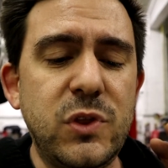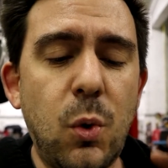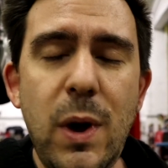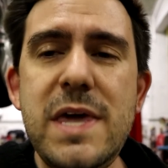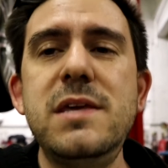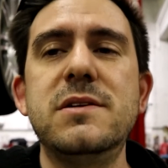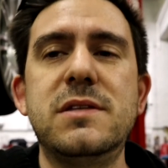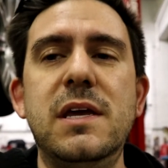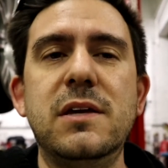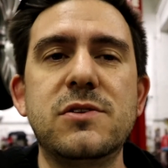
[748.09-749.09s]
the way these
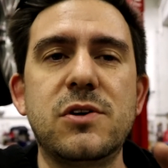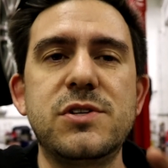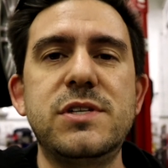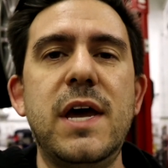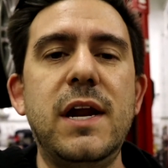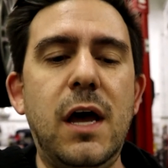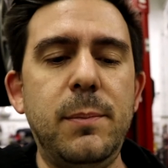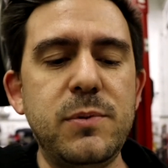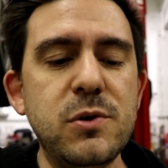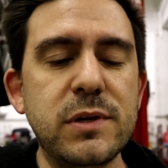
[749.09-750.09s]
things are set
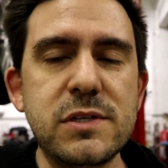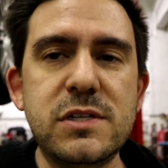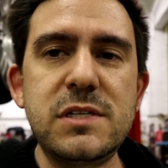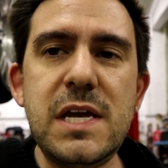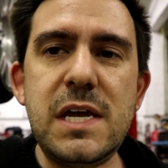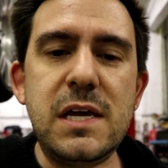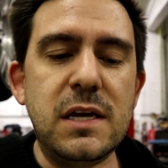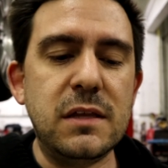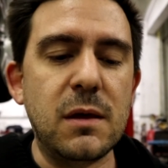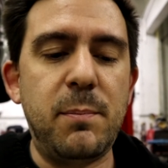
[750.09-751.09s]
up, you can
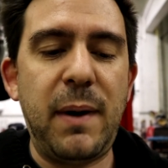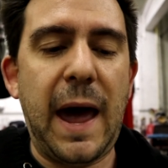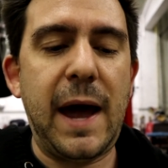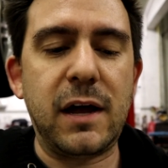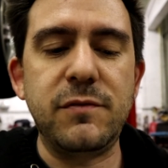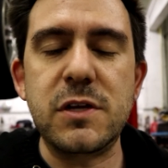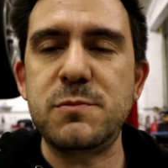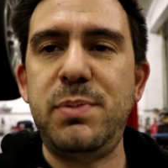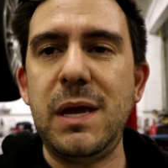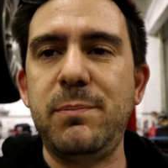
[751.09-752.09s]
see the back of this
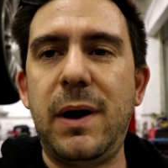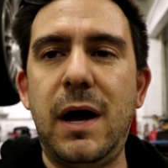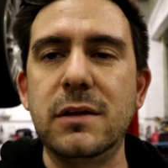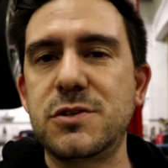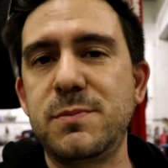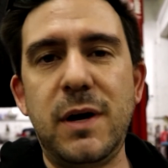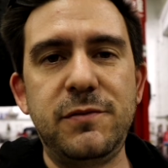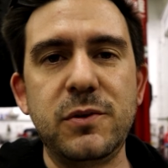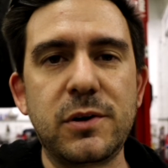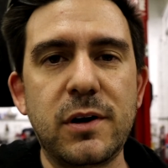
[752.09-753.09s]
big polished
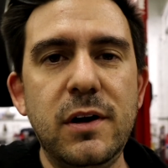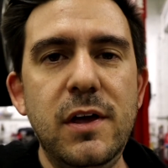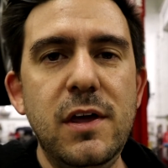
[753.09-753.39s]
muffler